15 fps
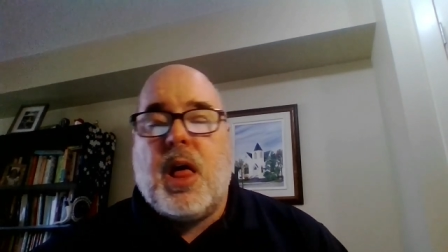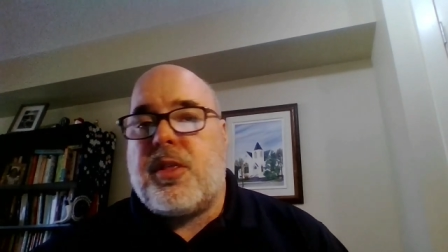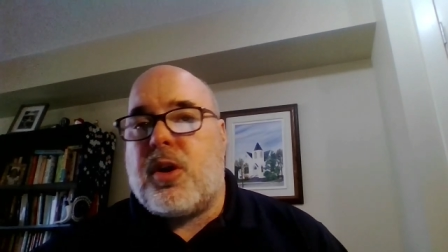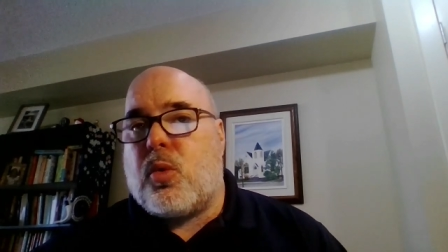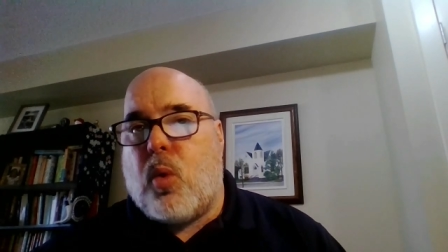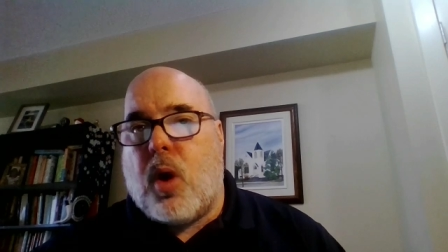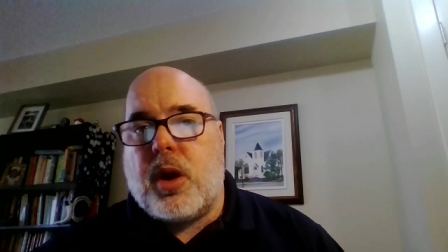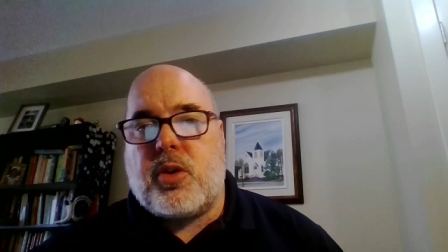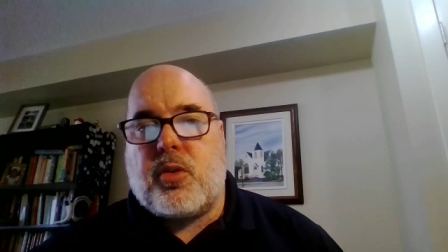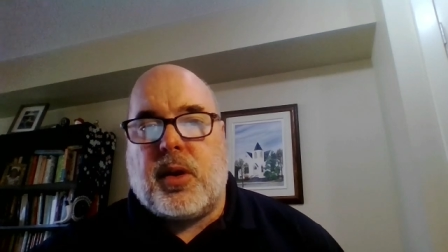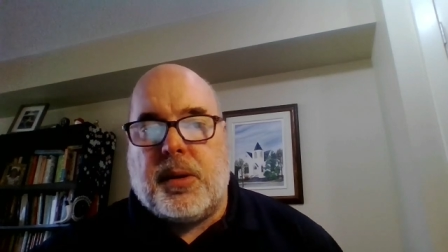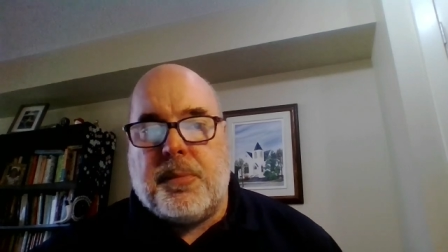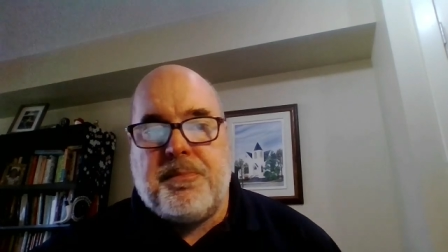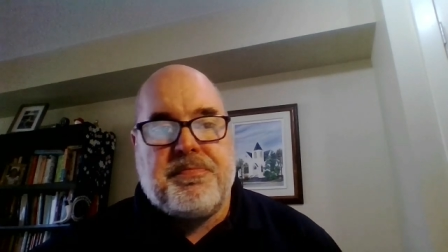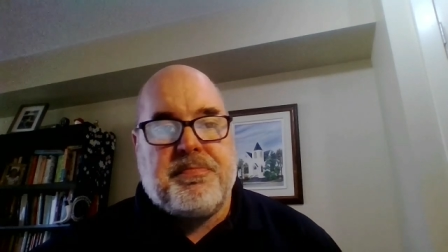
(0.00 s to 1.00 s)
They're
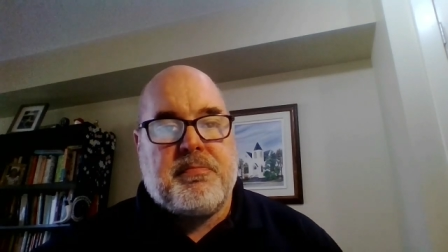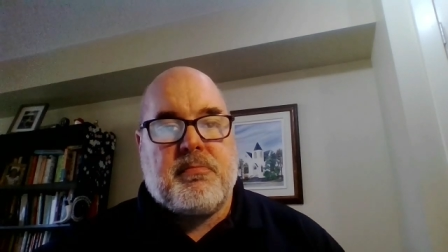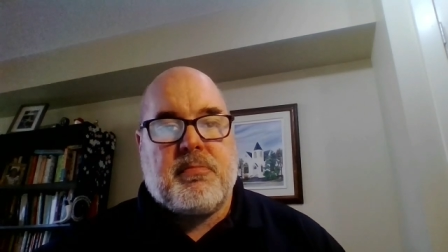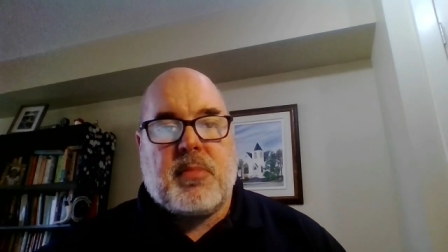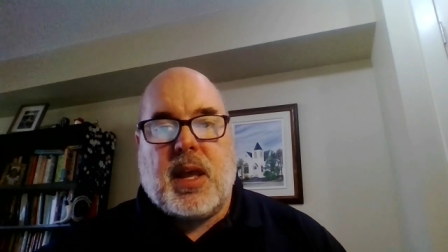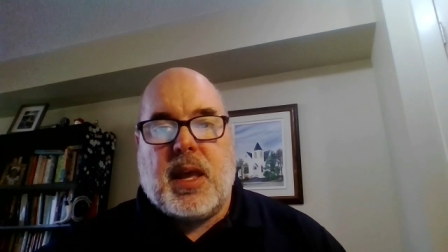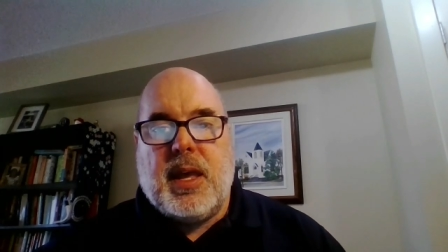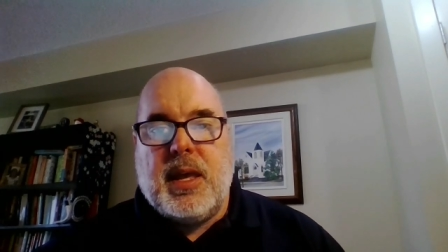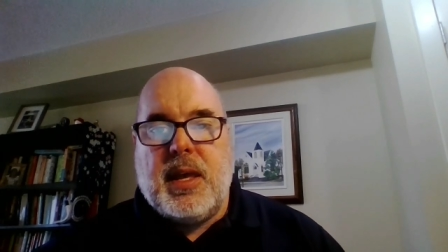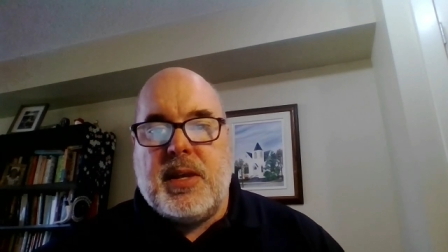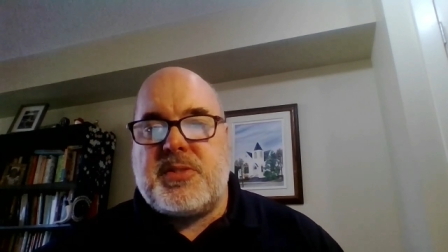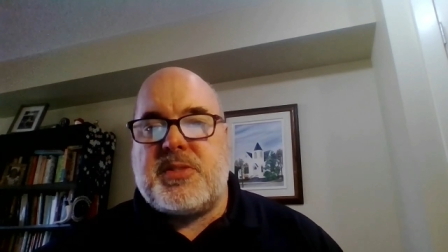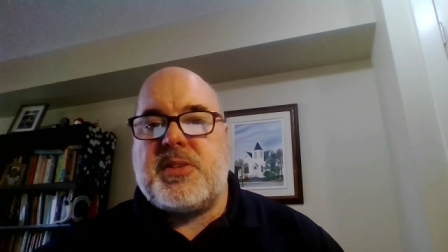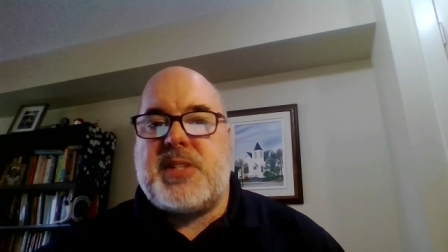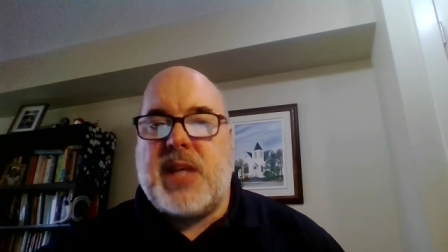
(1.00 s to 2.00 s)
wondering
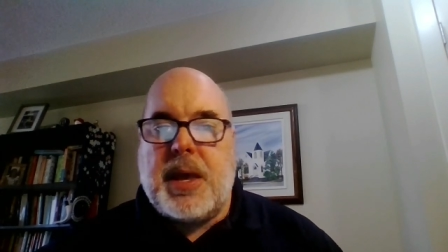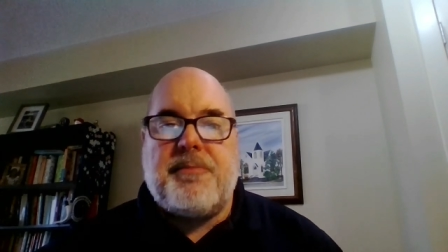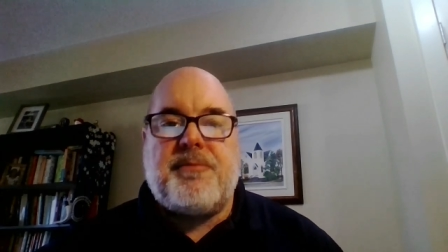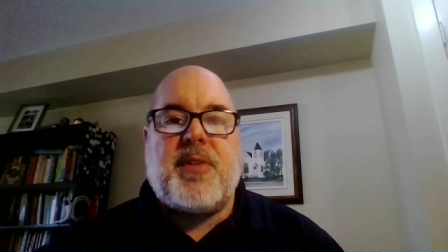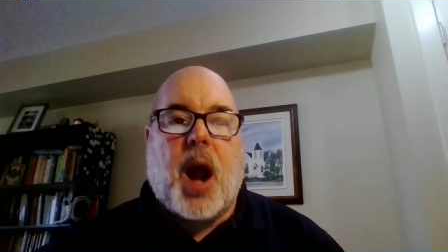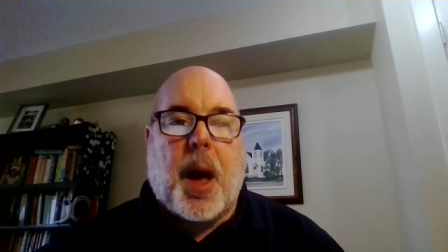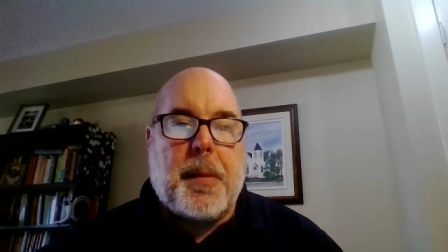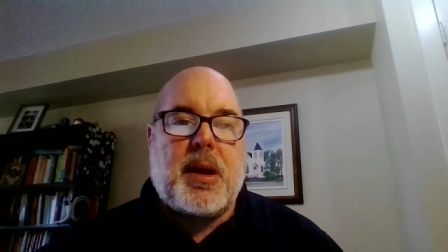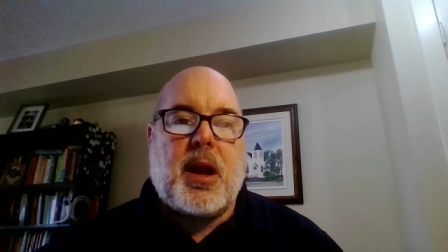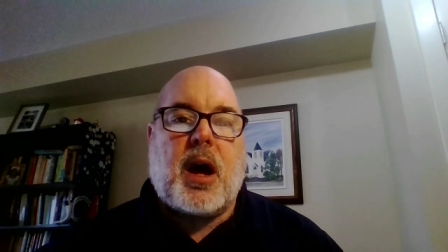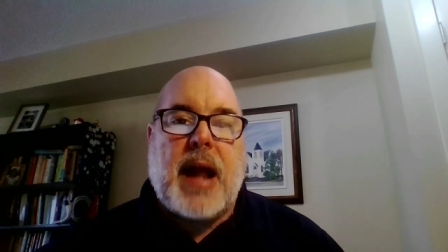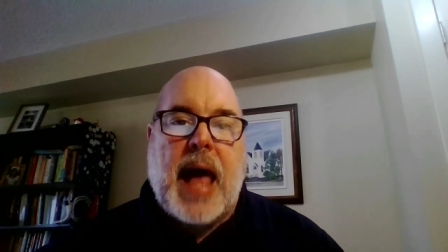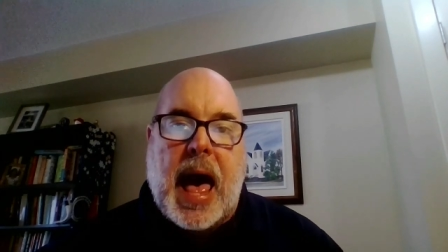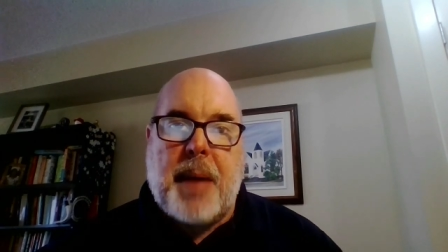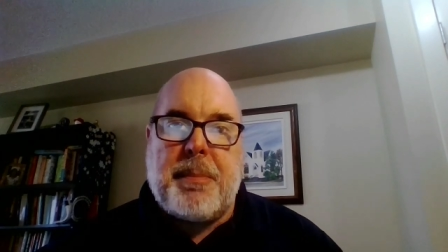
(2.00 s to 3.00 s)
is the same
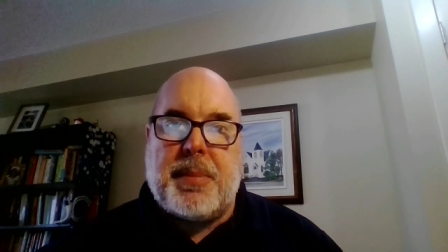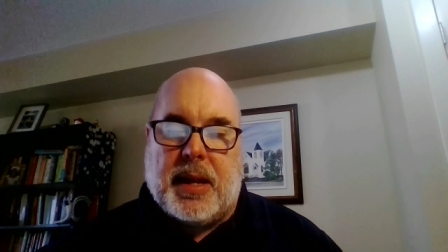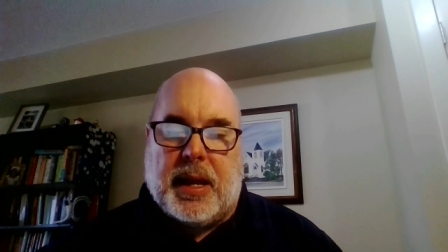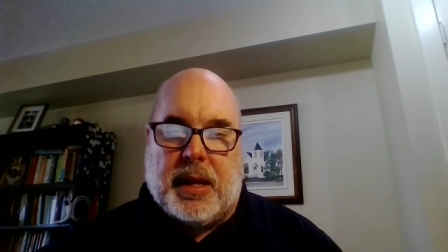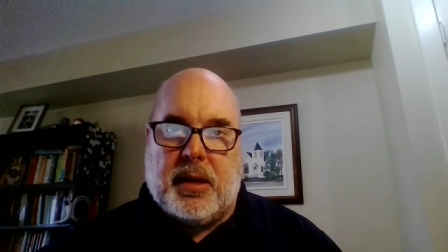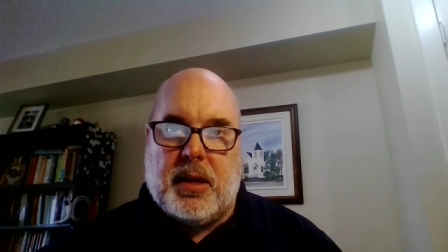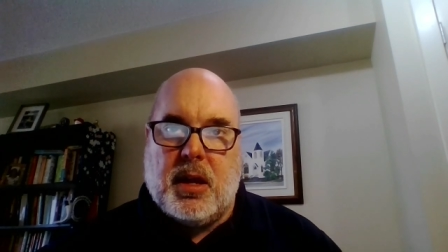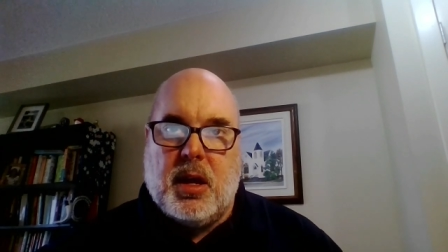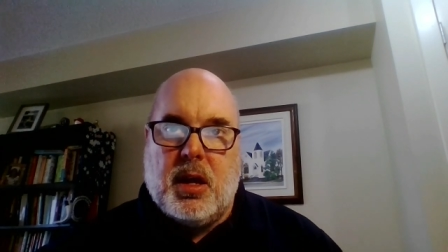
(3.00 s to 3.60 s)
phenomenon happening